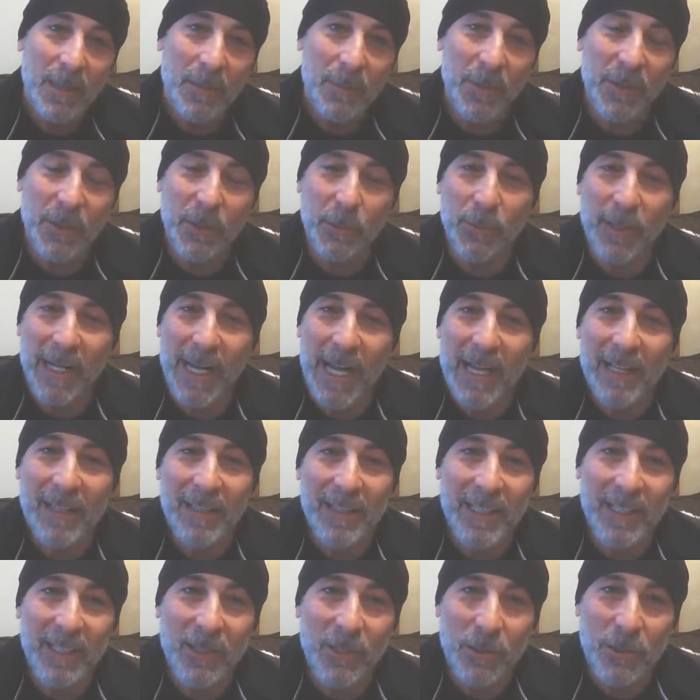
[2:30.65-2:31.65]
But the
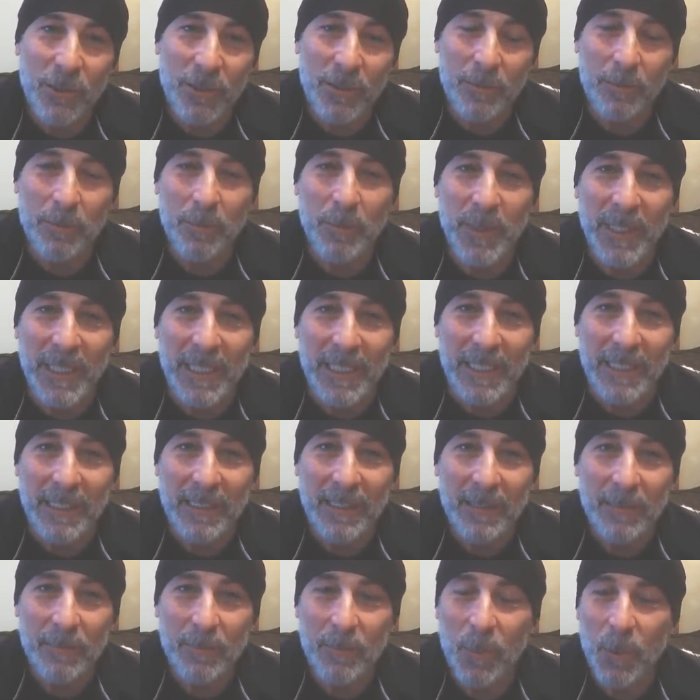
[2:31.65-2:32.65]
reality couldn't
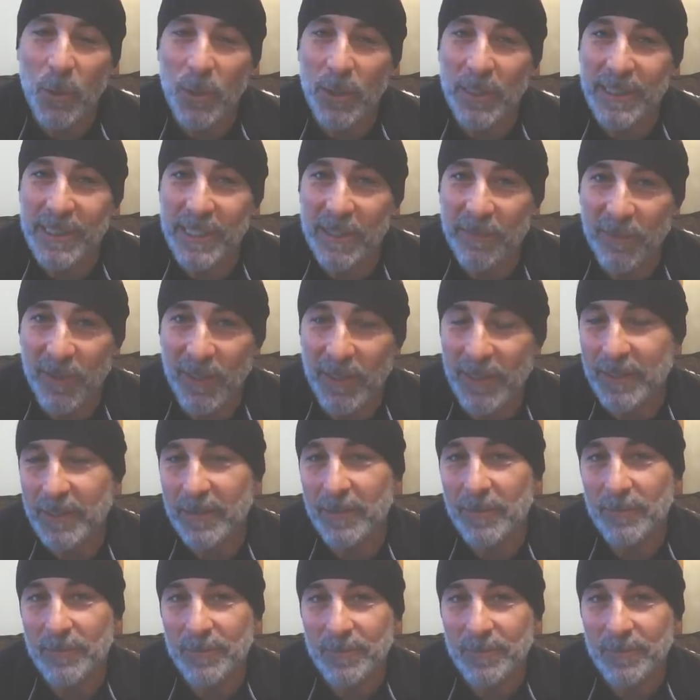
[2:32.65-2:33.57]
be more different.